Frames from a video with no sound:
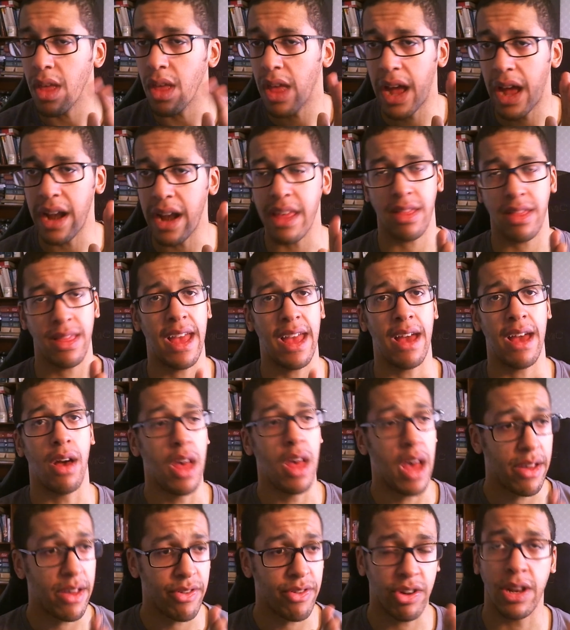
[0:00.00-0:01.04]
And it's now,
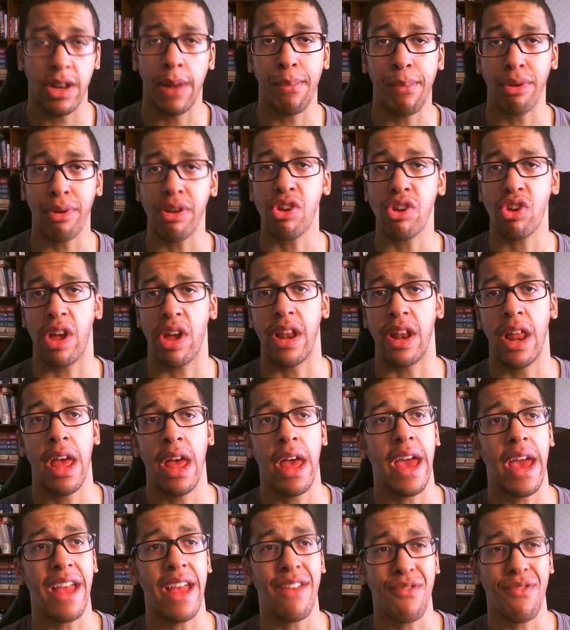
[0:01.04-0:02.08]
as you can appreciate,
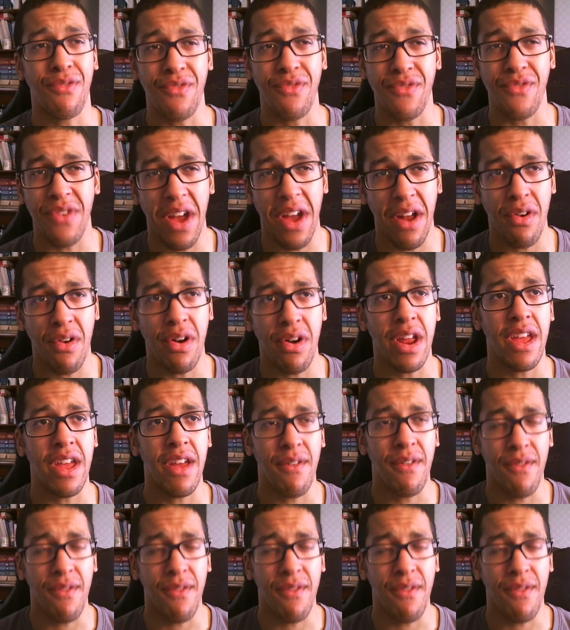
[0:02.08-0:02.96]
it's very,